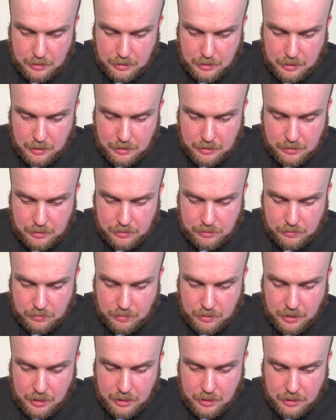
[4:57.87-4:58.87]
That's
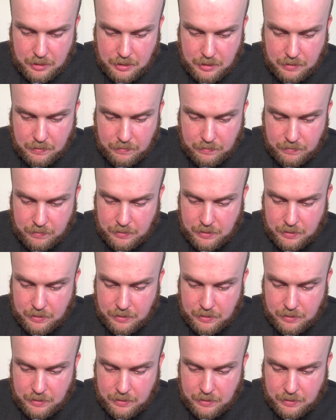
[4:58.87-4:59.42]
straight enough.